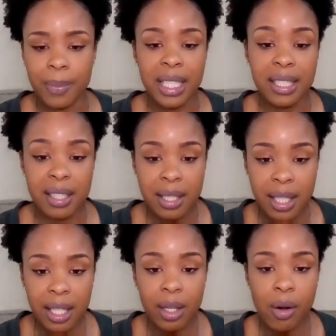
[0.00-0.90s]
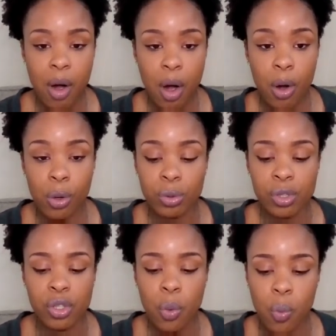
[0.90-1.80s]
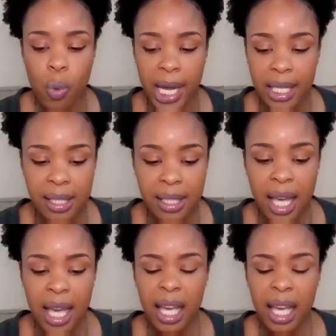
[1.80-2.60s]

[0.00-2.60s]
but it still holds weight.